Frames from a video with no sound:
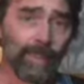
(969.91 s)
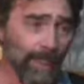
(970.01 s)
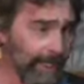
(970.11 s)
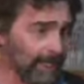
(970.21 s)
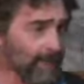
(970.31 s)

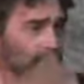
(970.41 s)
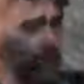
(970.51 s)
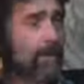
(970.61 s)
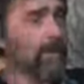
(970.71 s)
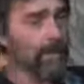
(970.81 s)
And, and the
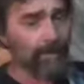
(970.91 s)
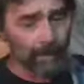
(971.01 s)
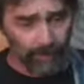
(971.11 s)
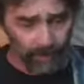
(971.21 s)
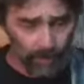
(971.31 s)
scrolls
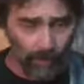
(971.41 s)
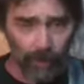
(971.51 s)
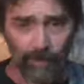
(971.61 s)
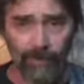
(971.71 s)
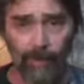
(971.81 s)
are,
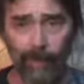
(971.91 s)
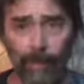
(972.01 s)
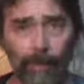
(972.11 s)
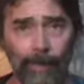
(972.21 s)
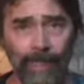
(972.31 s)
scrolls are
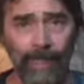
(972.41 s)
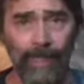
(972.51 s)
open